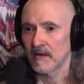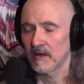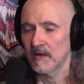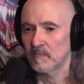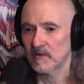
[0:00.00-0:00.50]

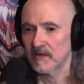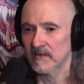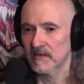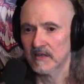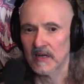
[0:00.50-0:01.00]
uh,
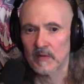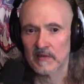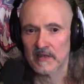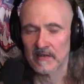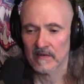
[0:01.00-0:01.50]
production
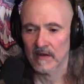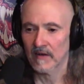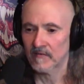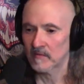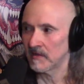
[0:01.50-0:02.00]
companies
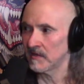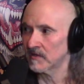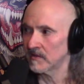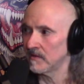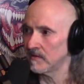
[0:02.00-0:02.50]
offer me
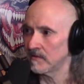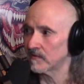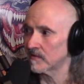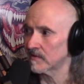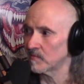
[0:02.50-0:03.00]

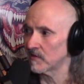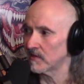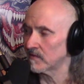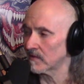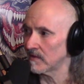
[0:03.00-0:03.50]
shows to
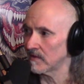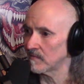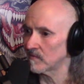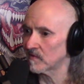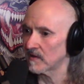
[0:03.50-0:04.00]
play
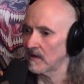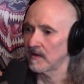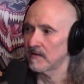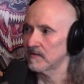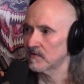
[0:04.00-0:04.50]
drums
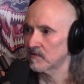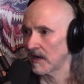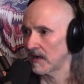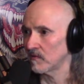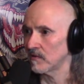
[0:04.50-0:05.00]
to
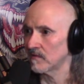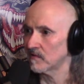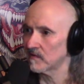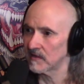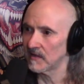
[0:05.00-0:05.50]
travel
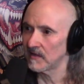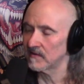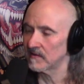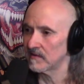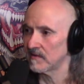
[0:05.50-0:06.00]

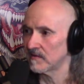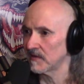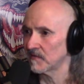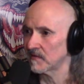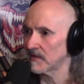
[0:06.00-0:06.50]
overseas and do these
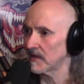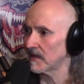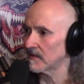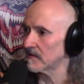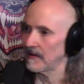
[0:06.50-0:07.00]
different things.